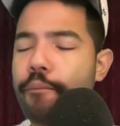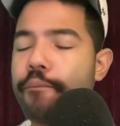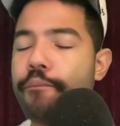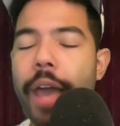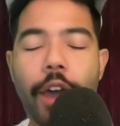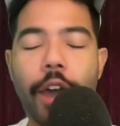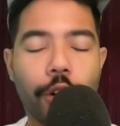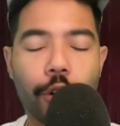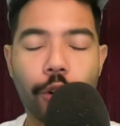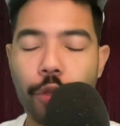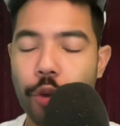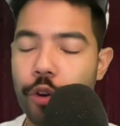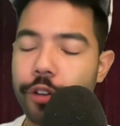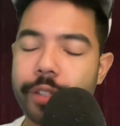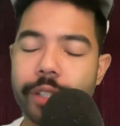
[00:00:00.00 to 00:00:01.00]
better.
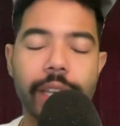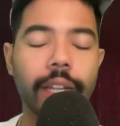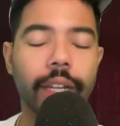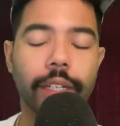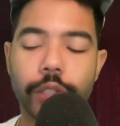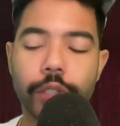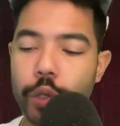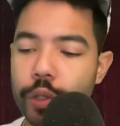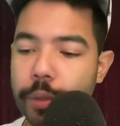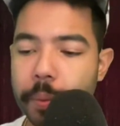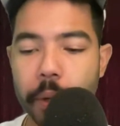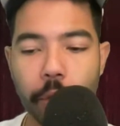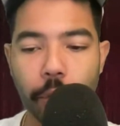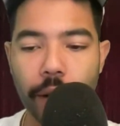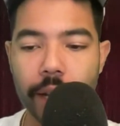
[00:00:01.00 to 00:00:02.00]
Their ceiling is going to
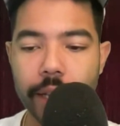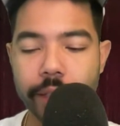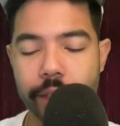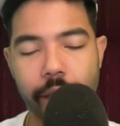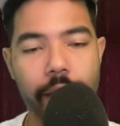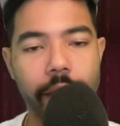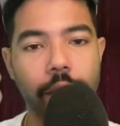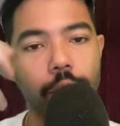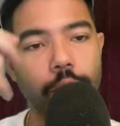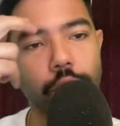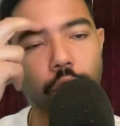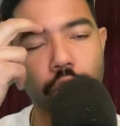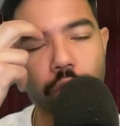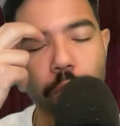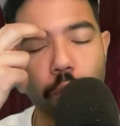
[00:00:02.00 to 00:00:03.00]
be raised. The needle is
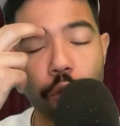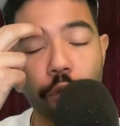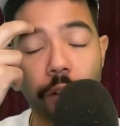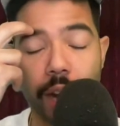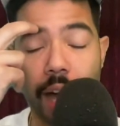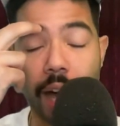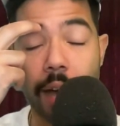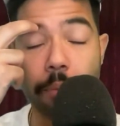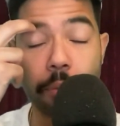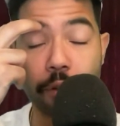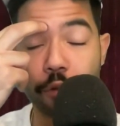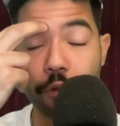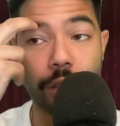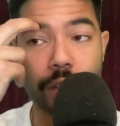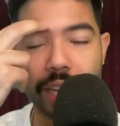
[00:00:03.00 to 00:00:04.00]
going to move a lot. But
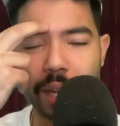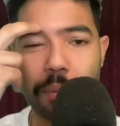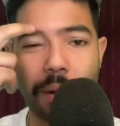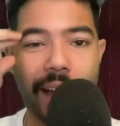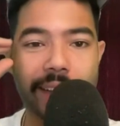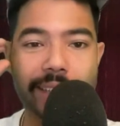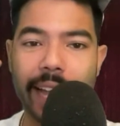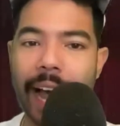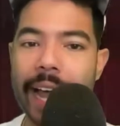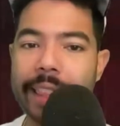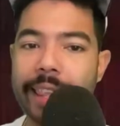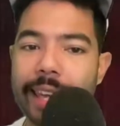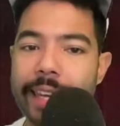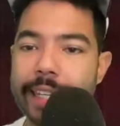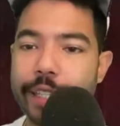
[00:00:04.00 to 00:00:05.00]
D-backs, I
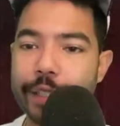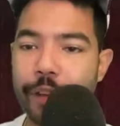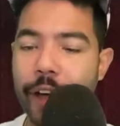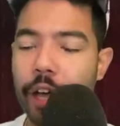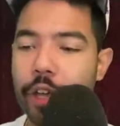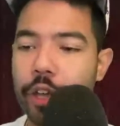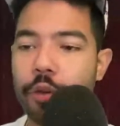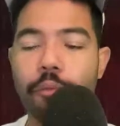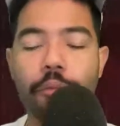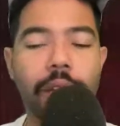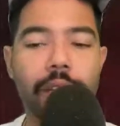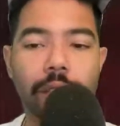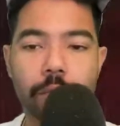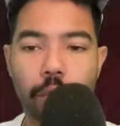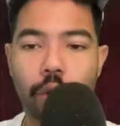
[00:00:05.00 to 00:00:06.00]
think his value
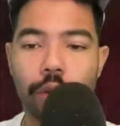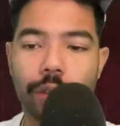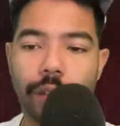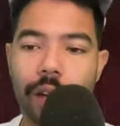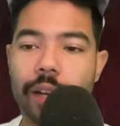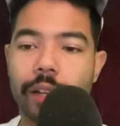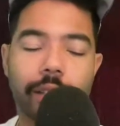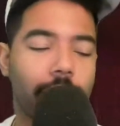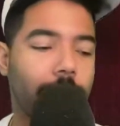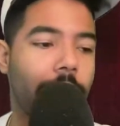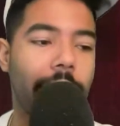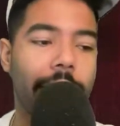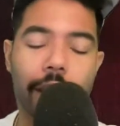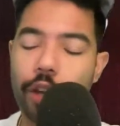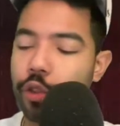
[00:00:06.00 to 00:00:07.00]
means more to us than
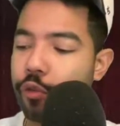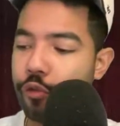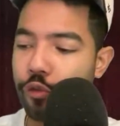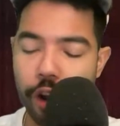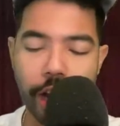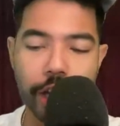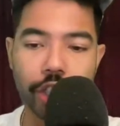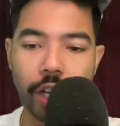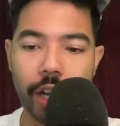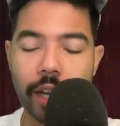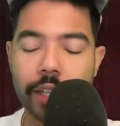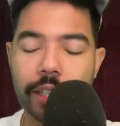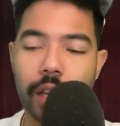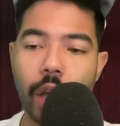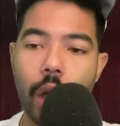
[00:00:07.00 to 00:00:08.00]
any other
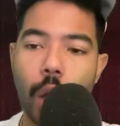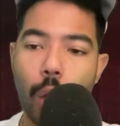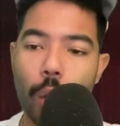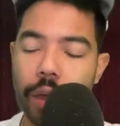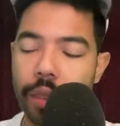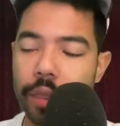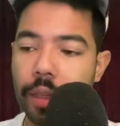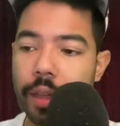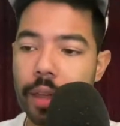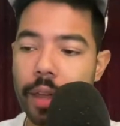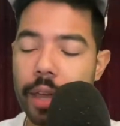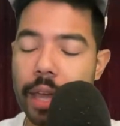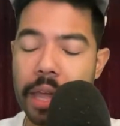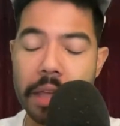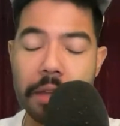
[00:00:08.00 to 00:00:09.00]
franchise. With
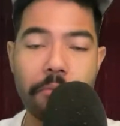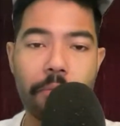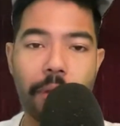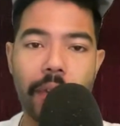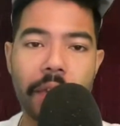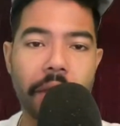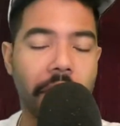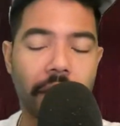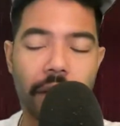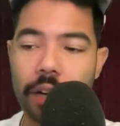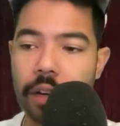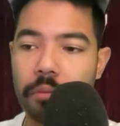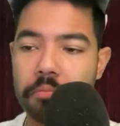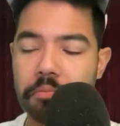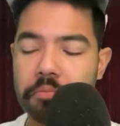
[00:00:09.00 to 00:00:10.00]
him being
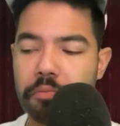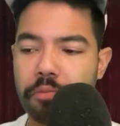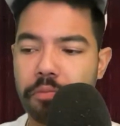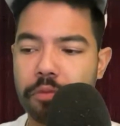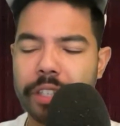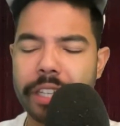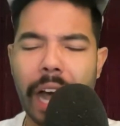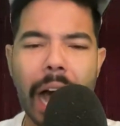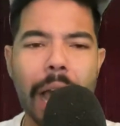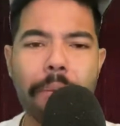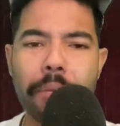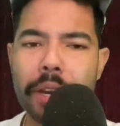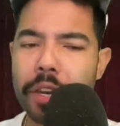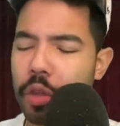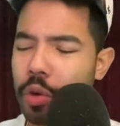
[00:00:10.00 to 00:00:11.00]
a
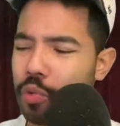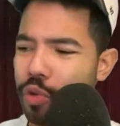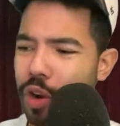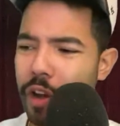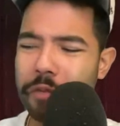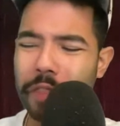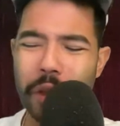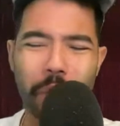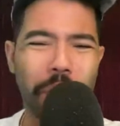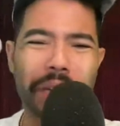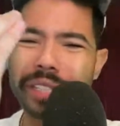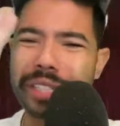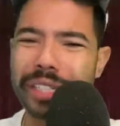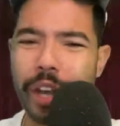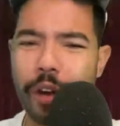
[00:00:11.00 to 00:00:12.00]
diamond in the rough that we
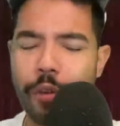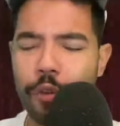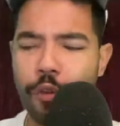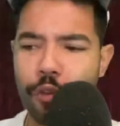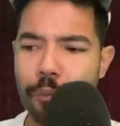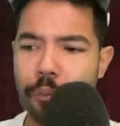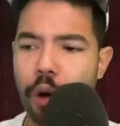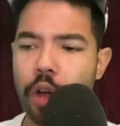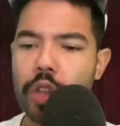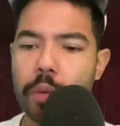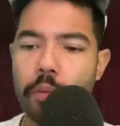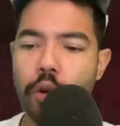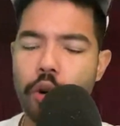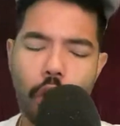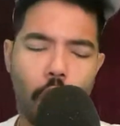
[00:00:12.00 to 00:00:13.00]
discovered from
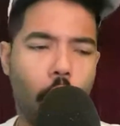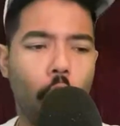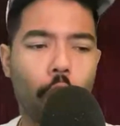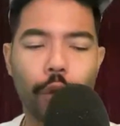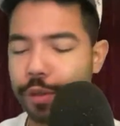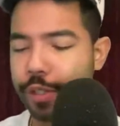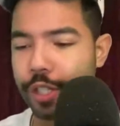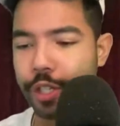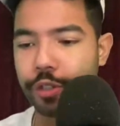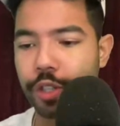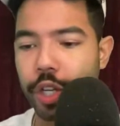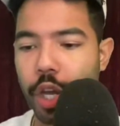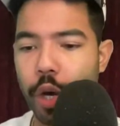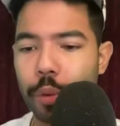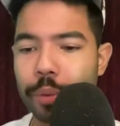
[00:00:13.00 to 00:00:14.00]
Baltimore all those years
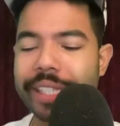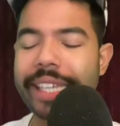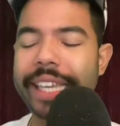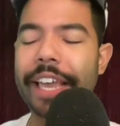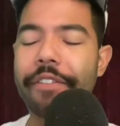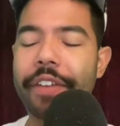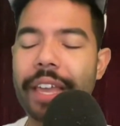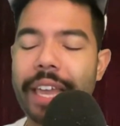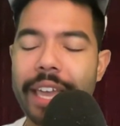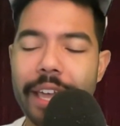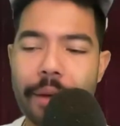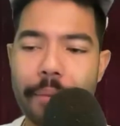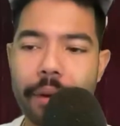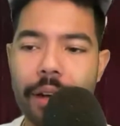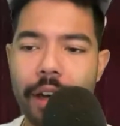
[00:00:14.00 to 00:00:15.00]
ago, it was giving
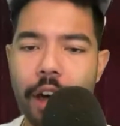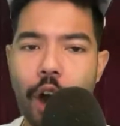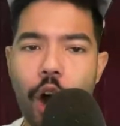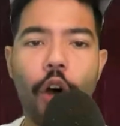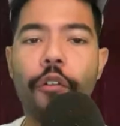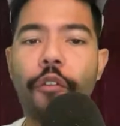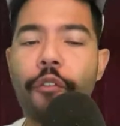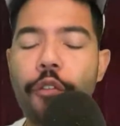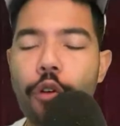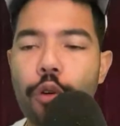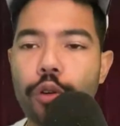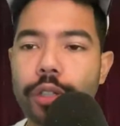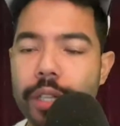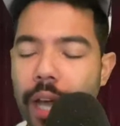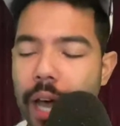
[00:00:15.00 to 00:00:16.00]
him a
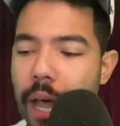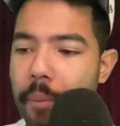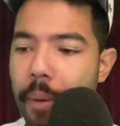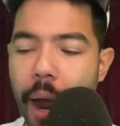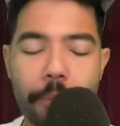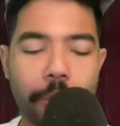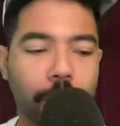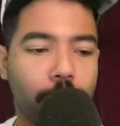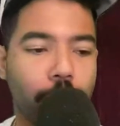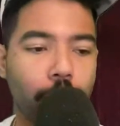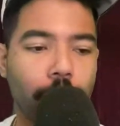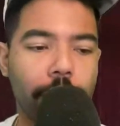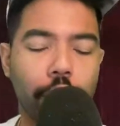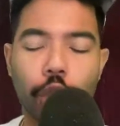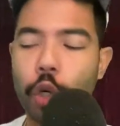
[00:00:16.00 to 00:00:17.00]
full-time
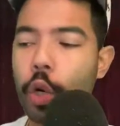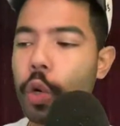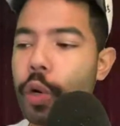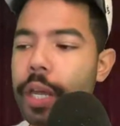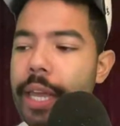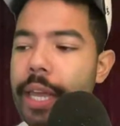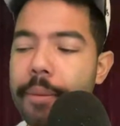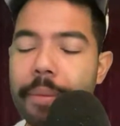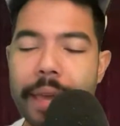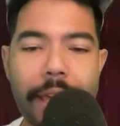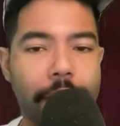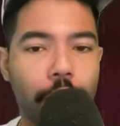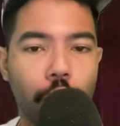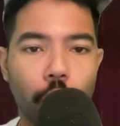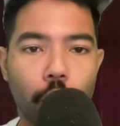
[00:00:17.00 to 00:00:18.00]
opportunity, turning him
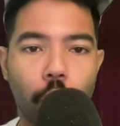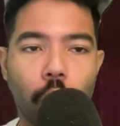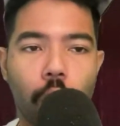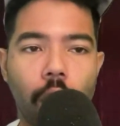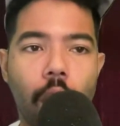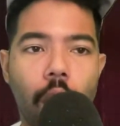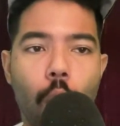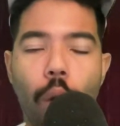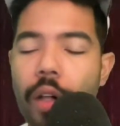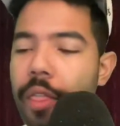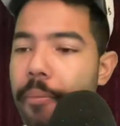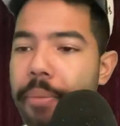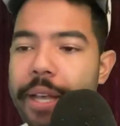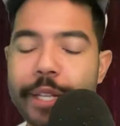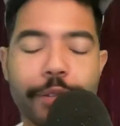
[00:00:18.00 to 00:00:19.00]
into one of the
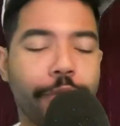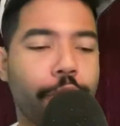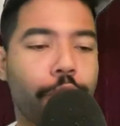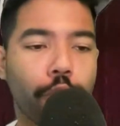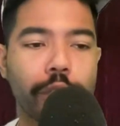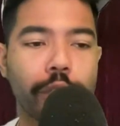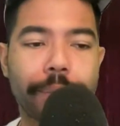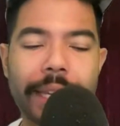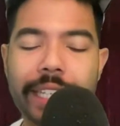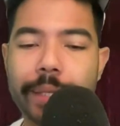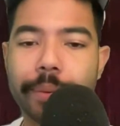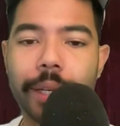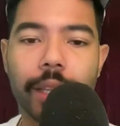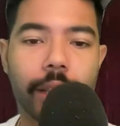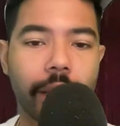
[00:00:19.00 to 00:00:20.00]
best first
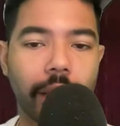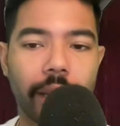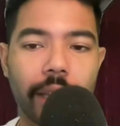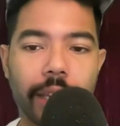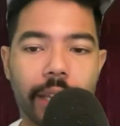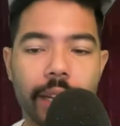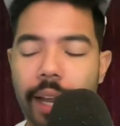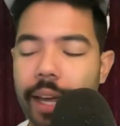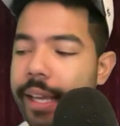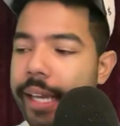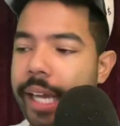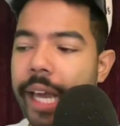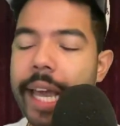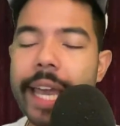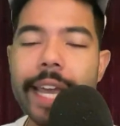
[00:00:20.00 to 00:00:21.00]
basemen in the league. Like,
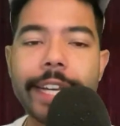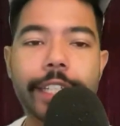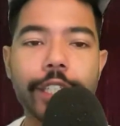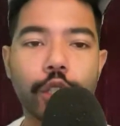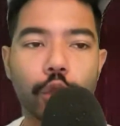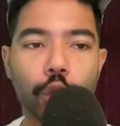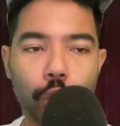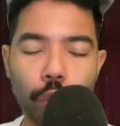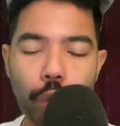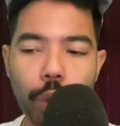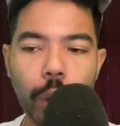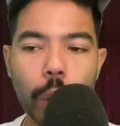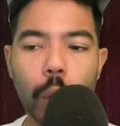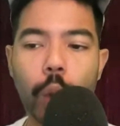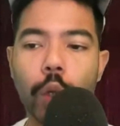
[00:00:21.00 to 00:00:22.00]
he's a
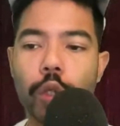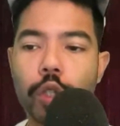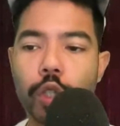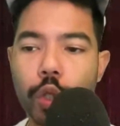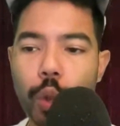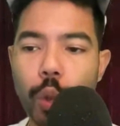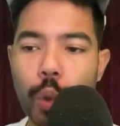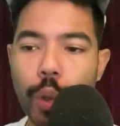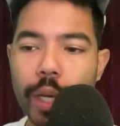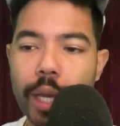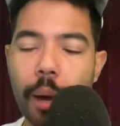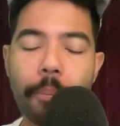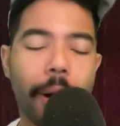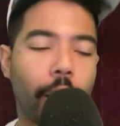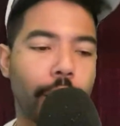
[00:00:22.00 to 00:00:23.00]
true story
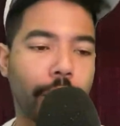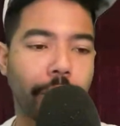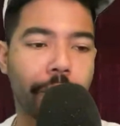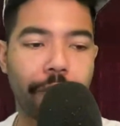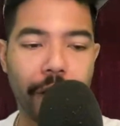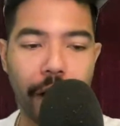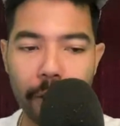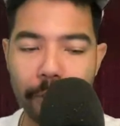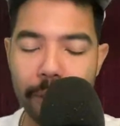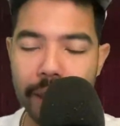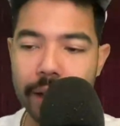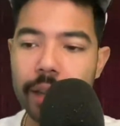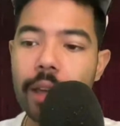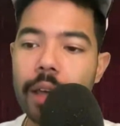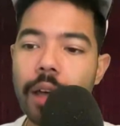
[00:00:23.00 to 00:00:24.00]
about
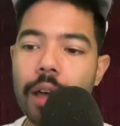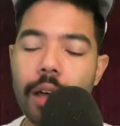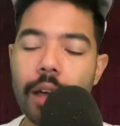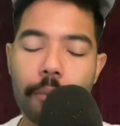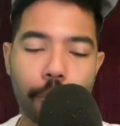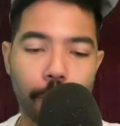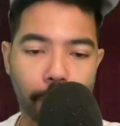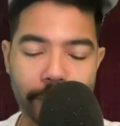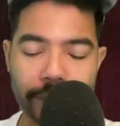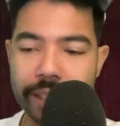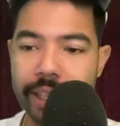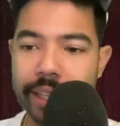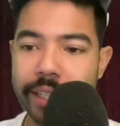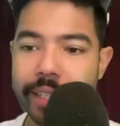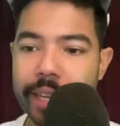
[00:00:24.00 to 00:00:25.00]
development,
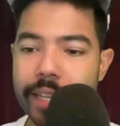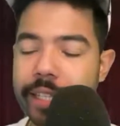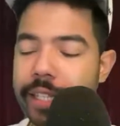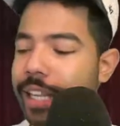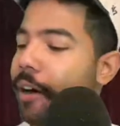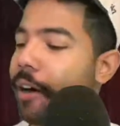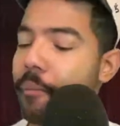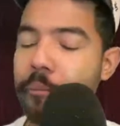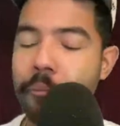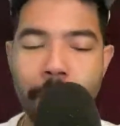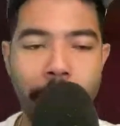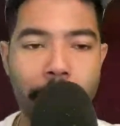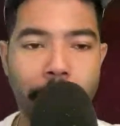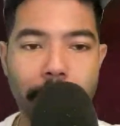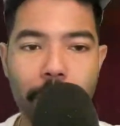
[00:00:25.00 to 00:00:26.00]
persistence,
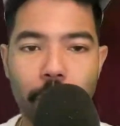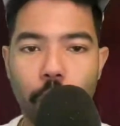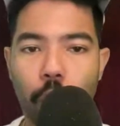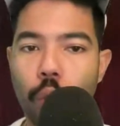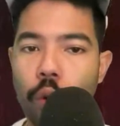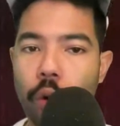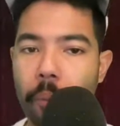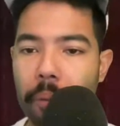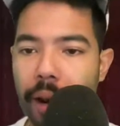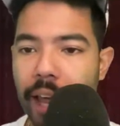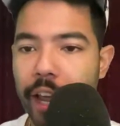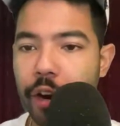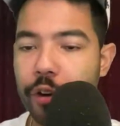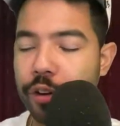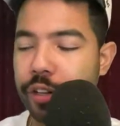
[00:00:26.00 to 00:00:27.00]
commitment to a
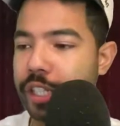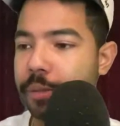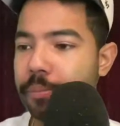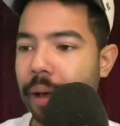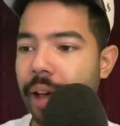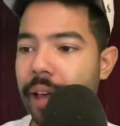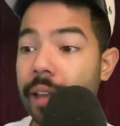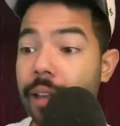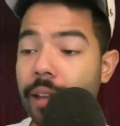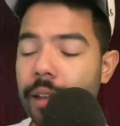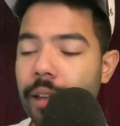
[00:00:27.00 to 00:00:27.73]
player despite,